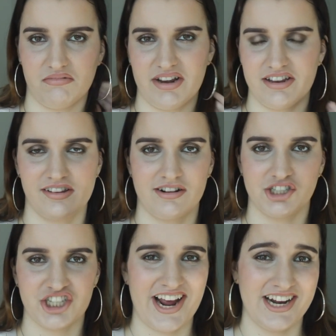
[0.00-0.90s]
it
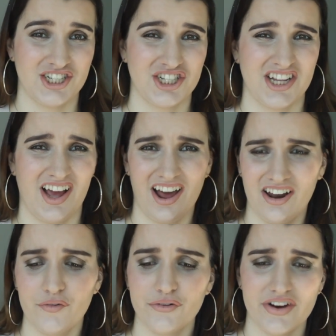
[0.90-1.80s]
doesn't change the
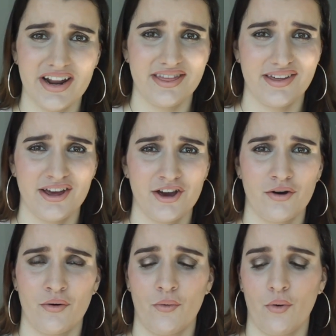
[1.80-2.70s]
color of
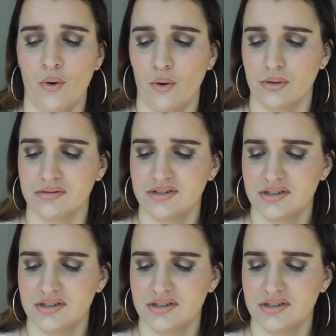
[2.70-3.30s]
anything or